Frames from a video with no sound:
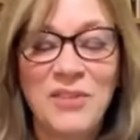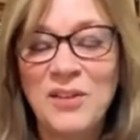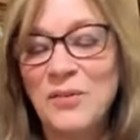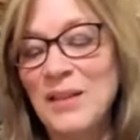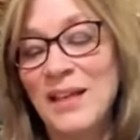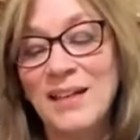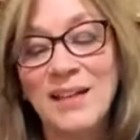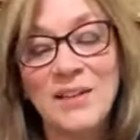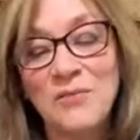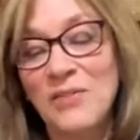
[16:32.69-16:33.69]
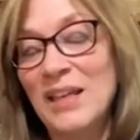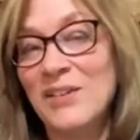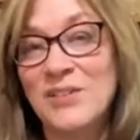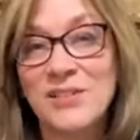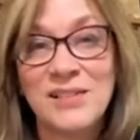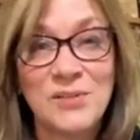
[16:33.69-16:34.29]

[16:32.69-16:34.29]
you don't like it on your fingers,